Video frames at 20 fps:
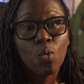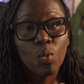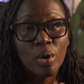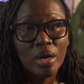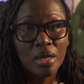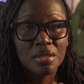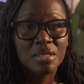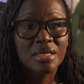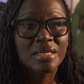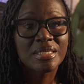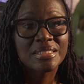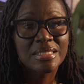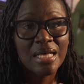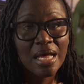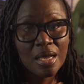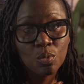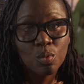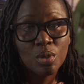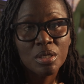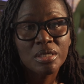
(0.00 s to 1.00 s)
well the
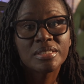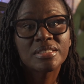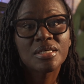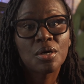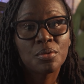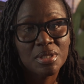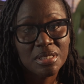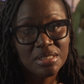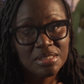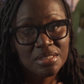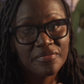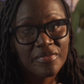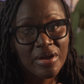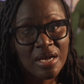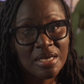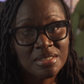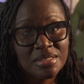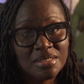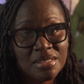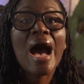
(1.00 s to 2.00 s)
design was on this
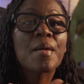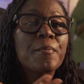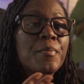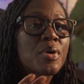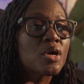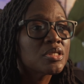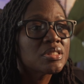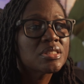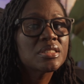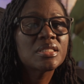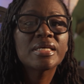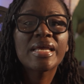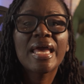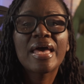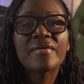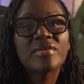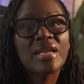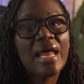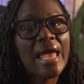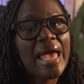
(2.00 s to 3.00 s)
device. I personally
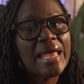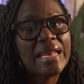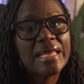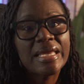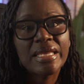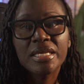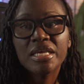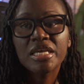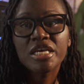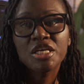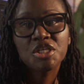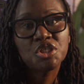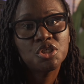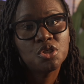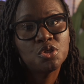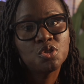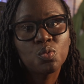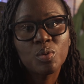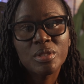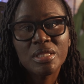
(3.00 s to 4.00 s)
haven't had any
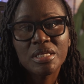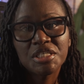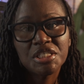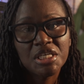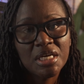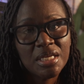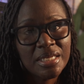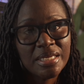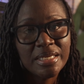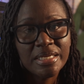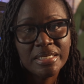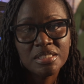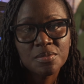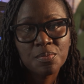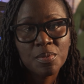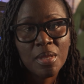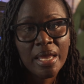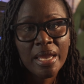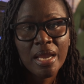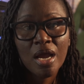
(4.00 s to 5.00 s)
issues with the Jelly
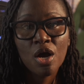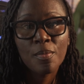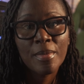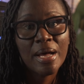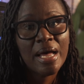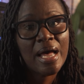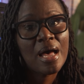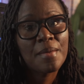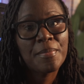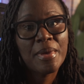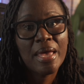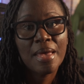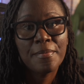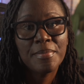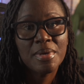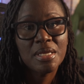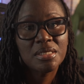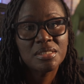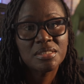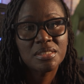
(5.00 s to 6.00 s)
display on my iPad
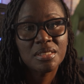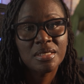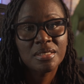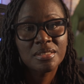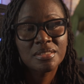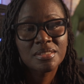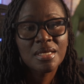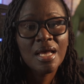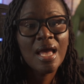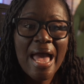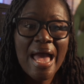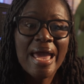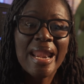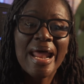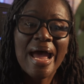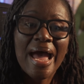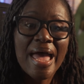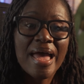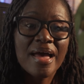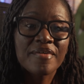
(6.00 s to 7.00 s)
mini 6. And I
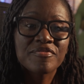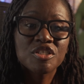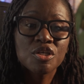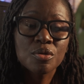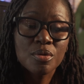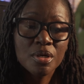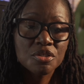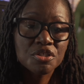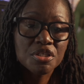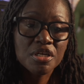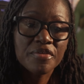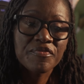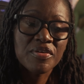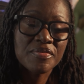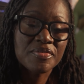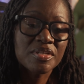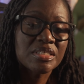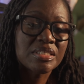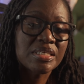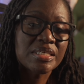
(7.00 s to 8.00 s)
have
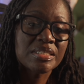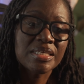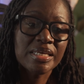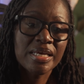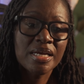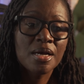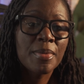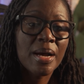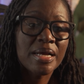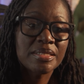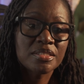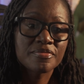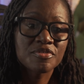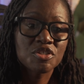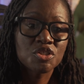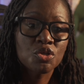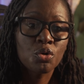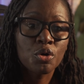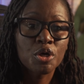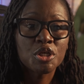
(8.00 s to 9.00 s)
256 gigabytes of
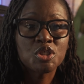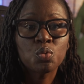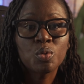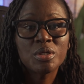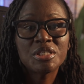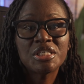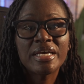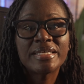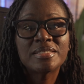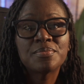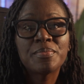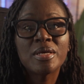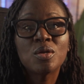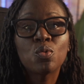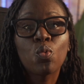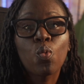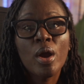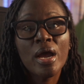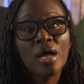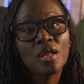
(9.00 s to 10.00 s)
storage, which has
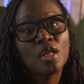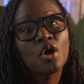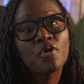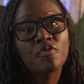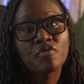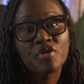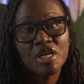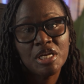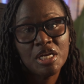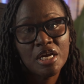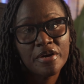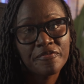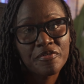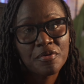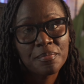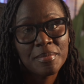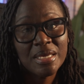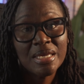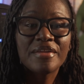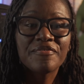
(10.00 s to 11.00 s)
been well over enough for
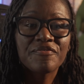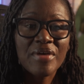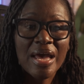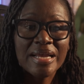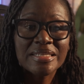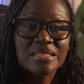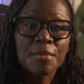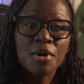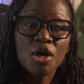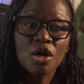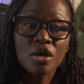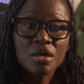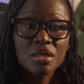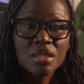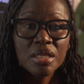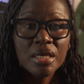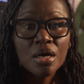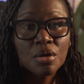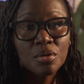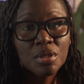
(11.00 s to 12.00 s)
me. In fact, I'm
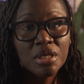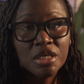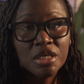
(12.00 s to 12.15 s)
currently only